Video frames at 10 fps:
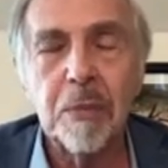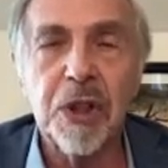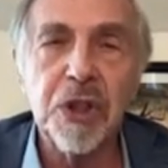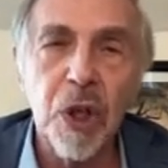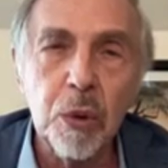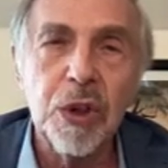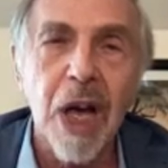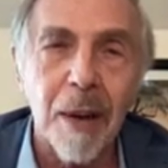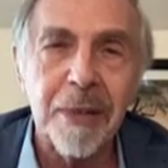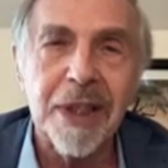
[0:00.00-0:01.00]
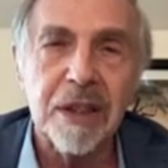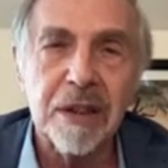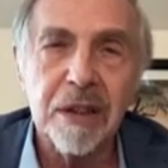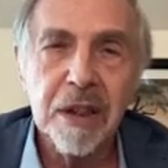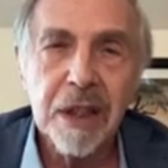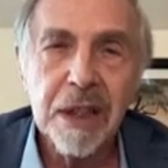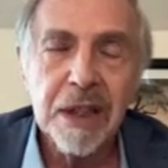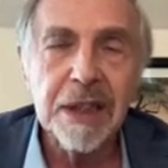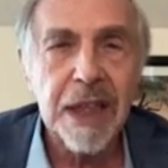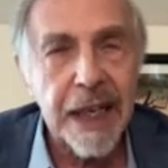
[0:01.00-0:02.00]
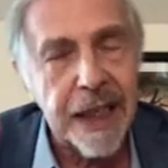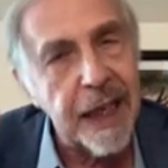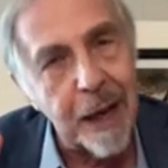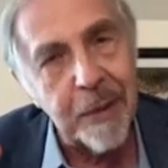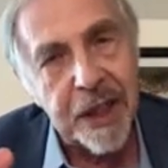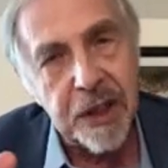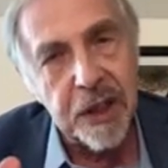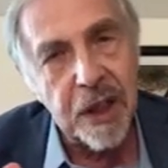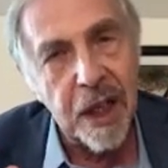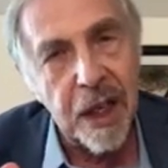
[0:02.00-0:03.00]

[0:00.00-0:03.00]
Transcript: But so dominant is economics